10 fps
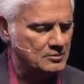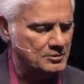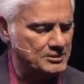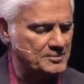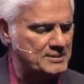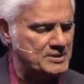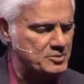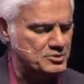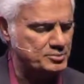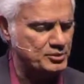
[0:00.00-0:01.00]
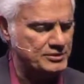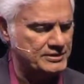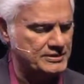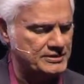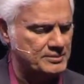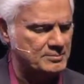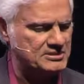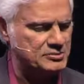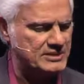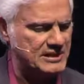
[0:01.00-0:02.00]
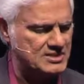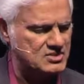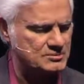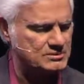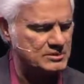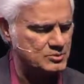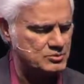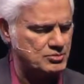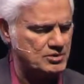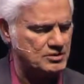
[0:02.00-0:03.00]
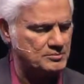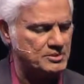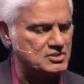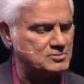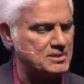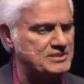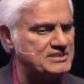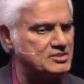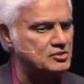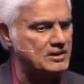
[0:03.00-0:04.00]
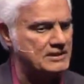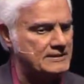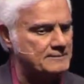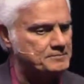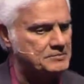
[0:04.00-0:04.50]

When the baby was born, the mother realized something was wrong because the baby didn't cry.